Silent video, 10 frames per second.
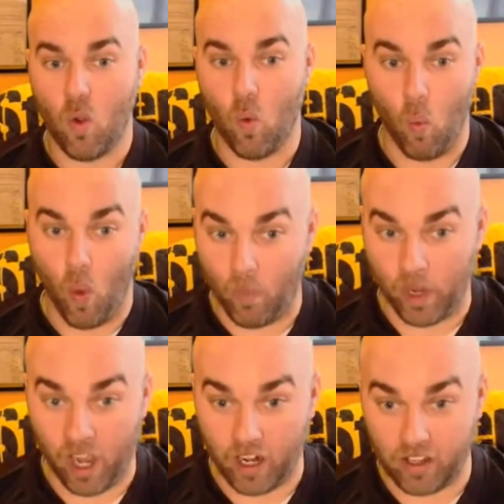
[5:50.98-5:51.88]
What
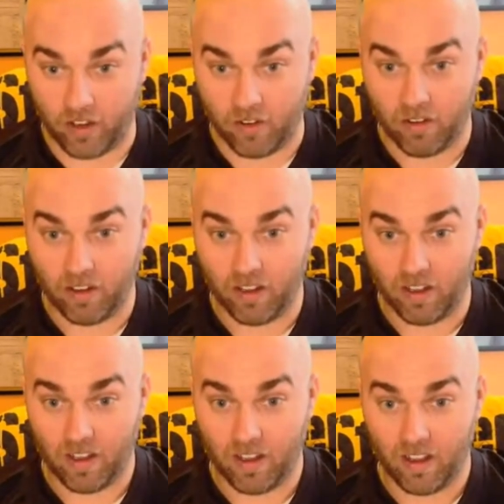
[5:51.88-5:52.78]
we going to do?
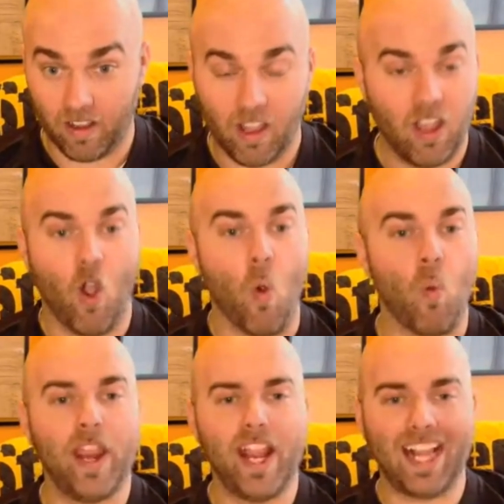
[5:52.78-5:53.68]

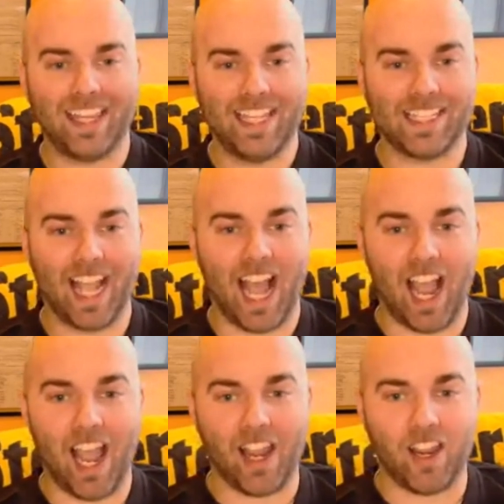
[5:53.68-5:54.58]
We got this
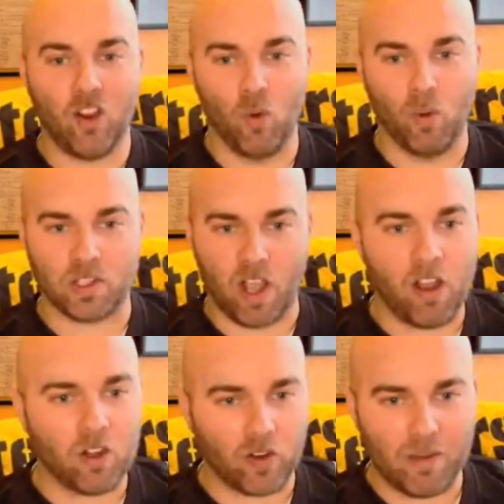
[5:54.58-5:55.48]
guy who was
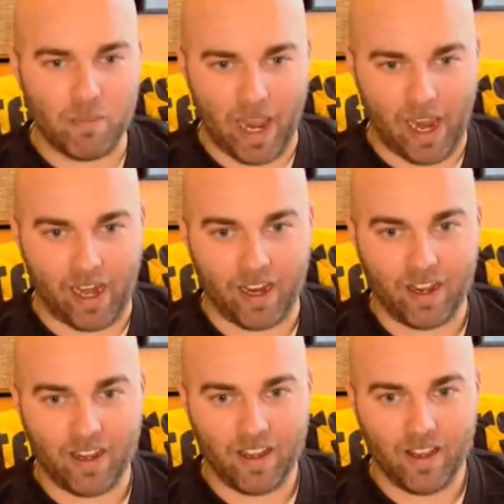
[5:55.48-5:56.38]
on Green Bay,
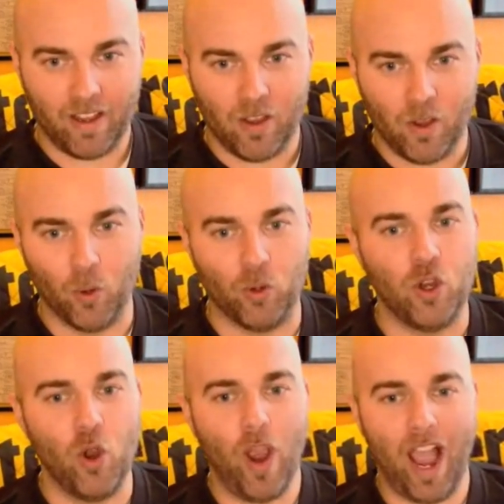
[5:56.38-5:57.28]
who
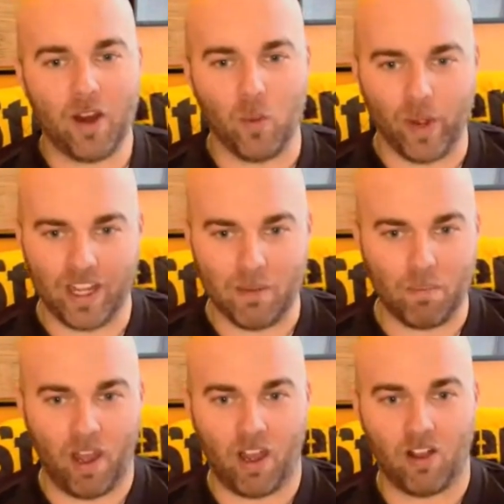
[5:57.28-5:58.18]
knew how to win the
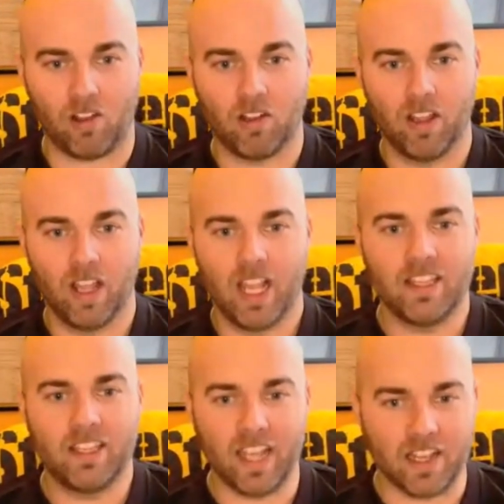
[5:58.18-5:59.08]
ball,
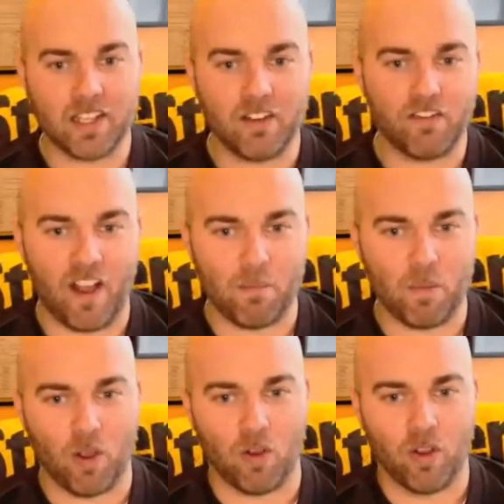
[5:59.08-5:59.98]
doesn't
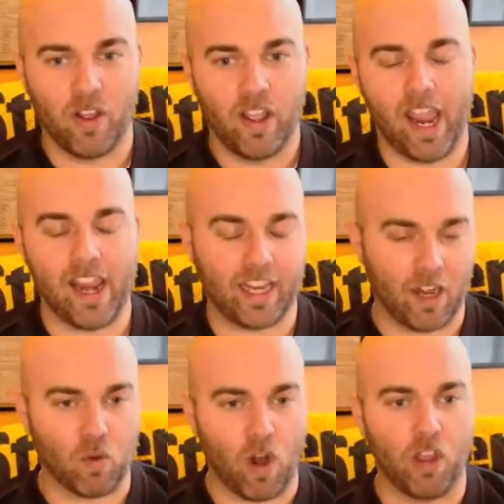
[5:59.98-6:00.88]
fumble, and
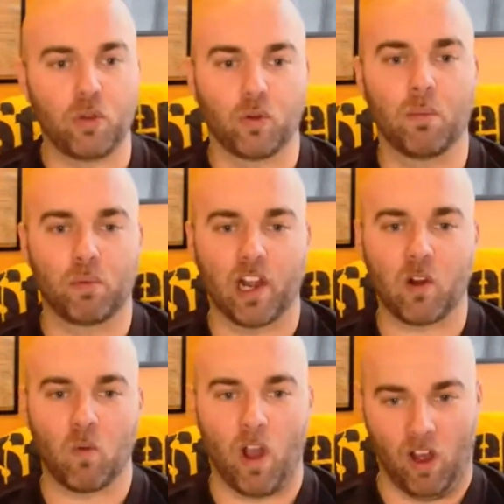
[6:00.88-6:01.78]
can run through a
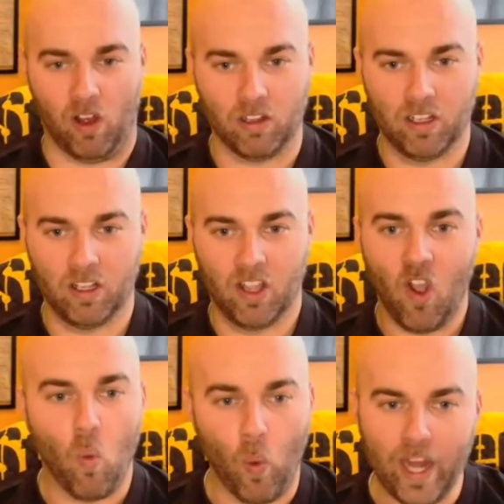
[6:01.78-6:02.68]
brick wall.
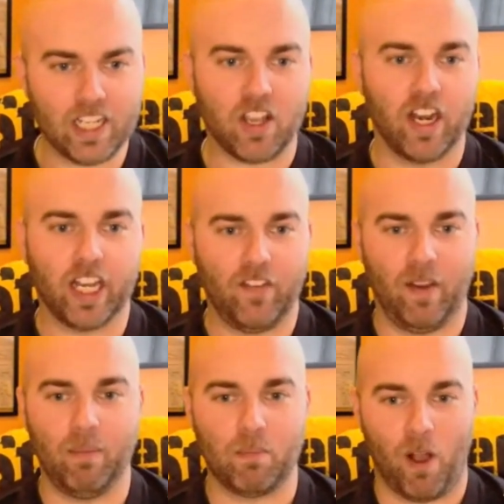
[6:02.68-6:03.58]
We just got to give
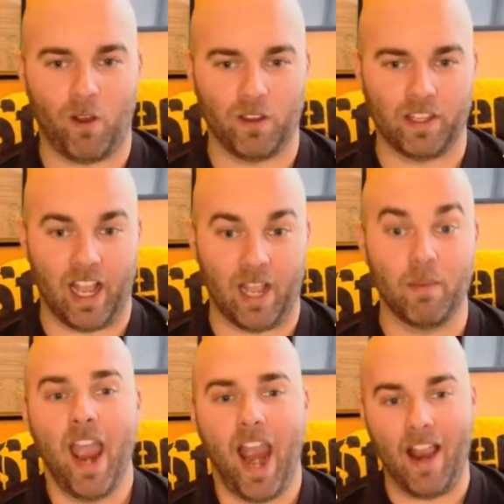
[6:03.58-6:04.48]
him the ball all the time.
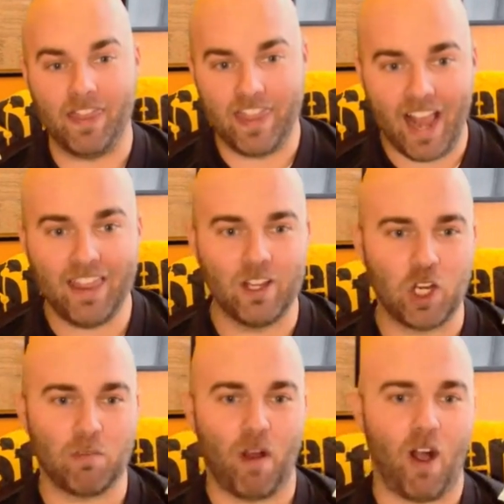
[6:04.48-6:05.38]
And then the
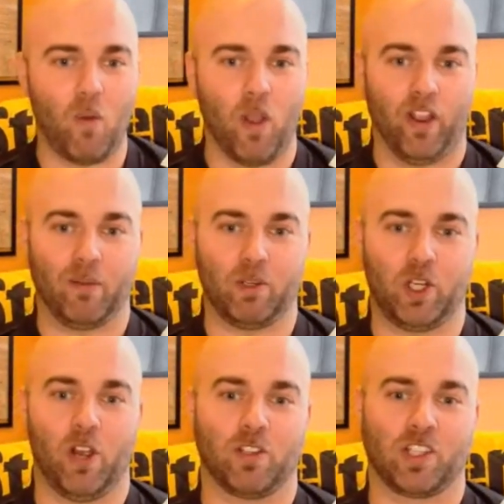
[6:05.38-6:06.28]
Jamall Williams
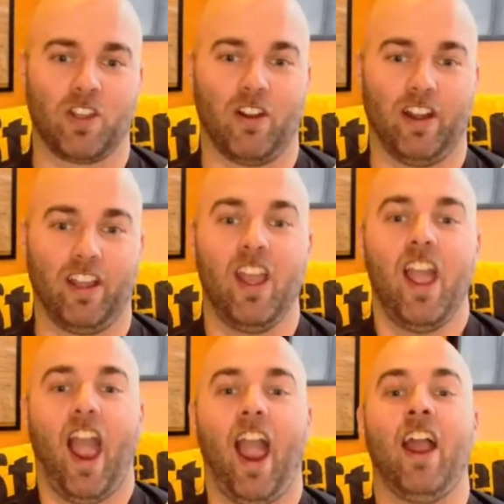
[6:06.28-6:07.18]
show started.
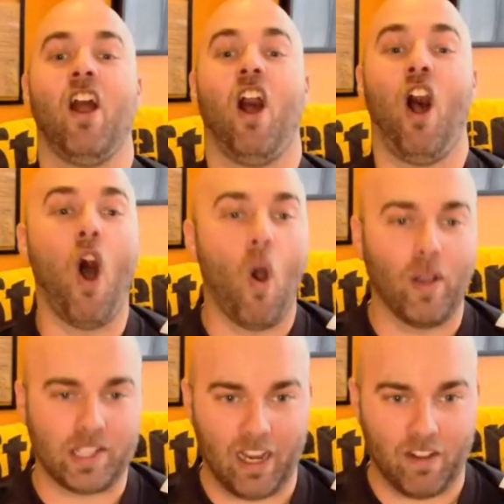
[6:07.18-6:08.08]
And
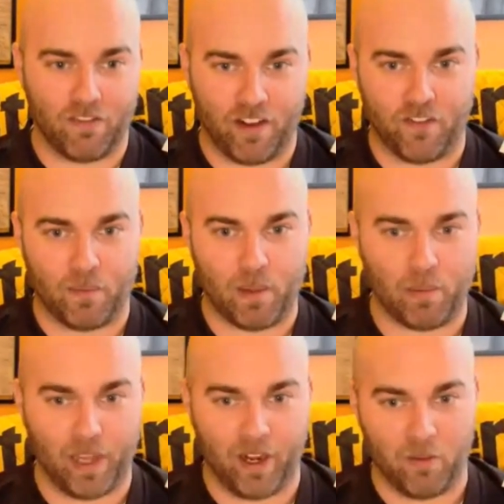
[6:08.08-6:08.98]
oh, is he a fun
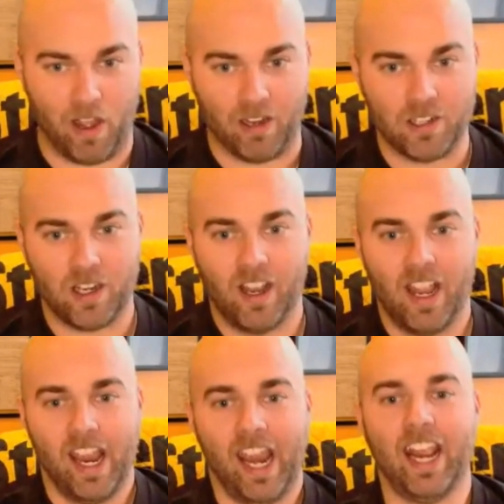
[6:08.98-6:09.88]
football player to watch.
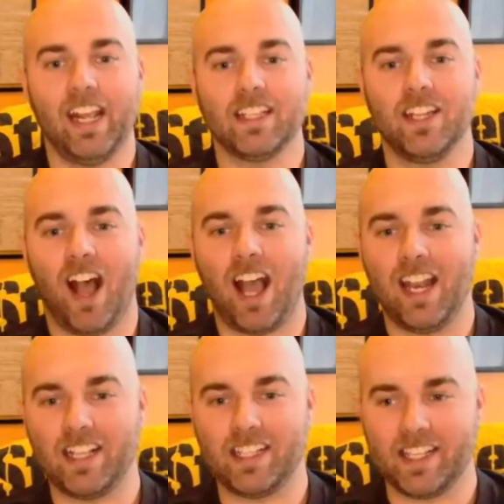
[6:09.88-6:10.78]
He is not
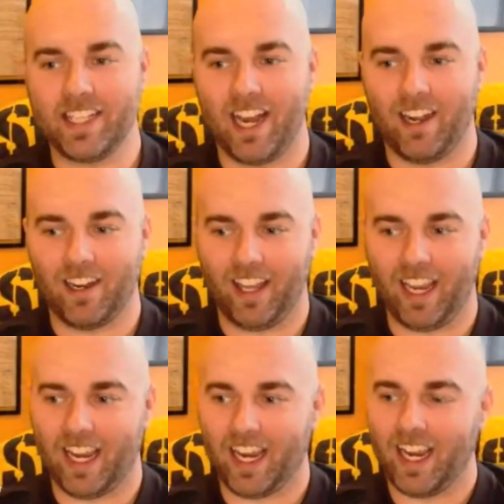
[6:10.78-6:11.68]

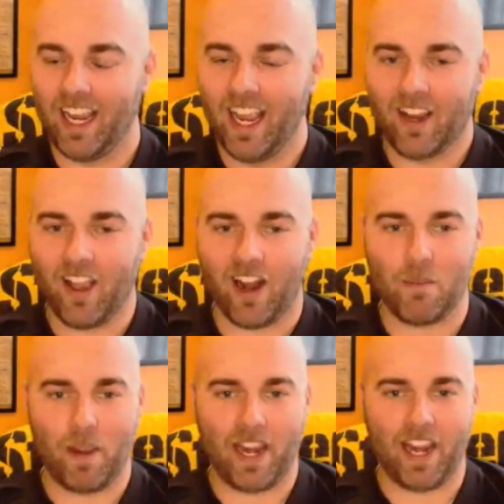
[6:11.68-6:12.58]
necessarily going
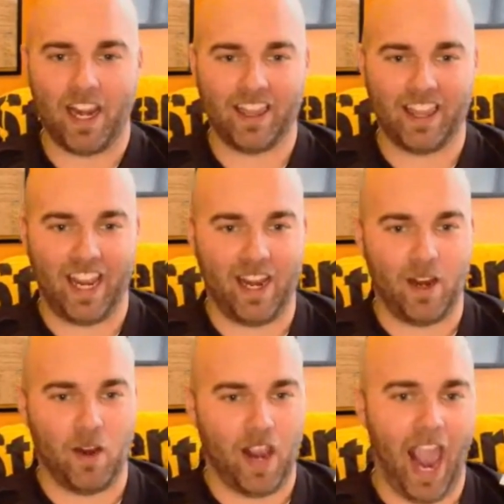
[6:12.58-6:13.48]
to be
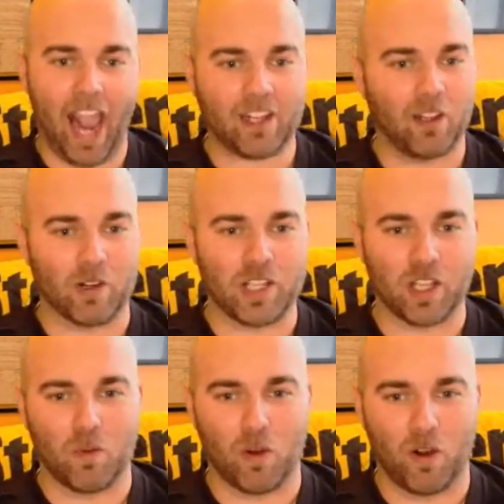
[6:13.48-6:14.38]
the Ecklers of
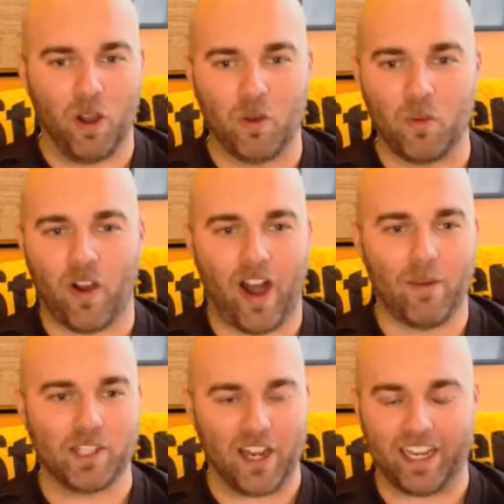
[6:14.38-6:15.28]
the world where
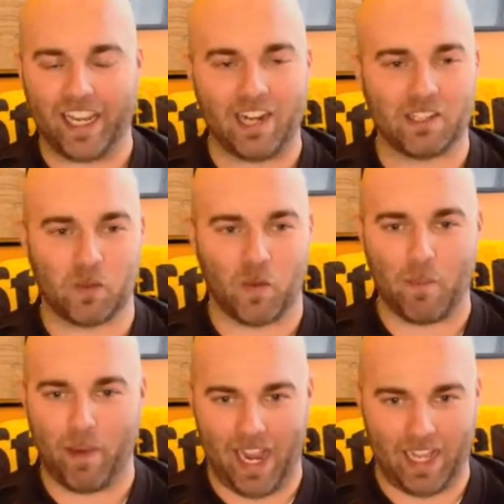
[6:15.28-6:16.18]
I'm just going to catch a
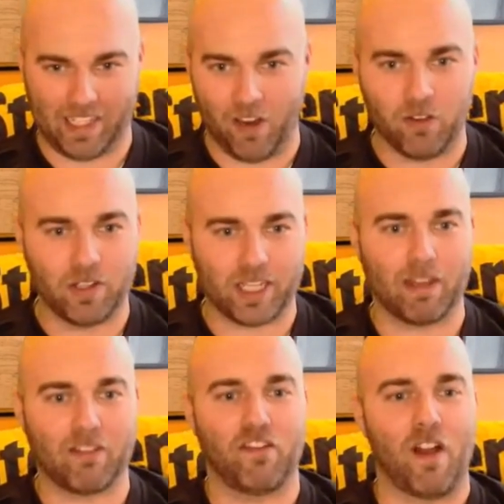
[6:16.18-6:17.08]
swing pass and go do
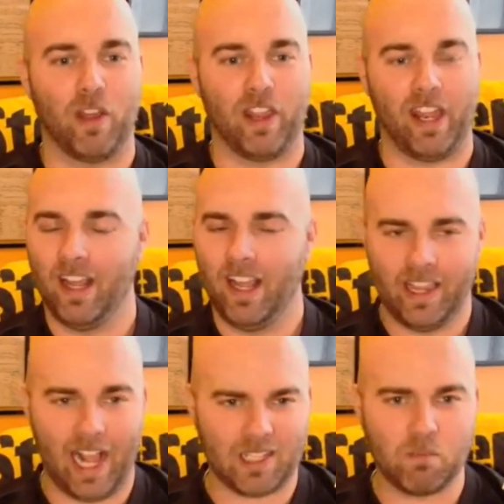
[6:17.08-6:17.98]
something fun with it.
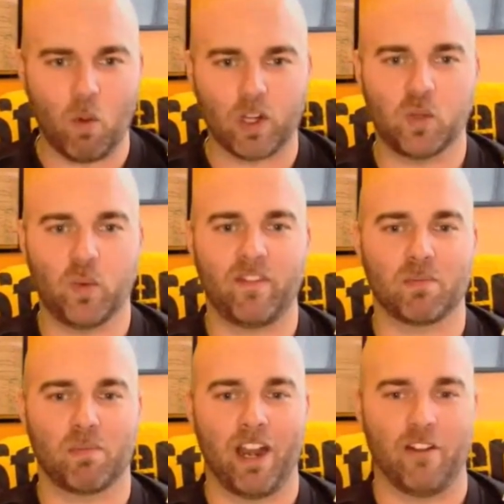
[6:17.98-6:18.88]
That's more
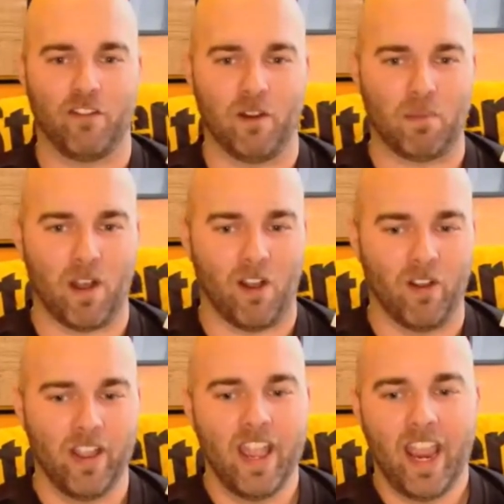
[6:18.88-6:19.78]
Swift's brand of football.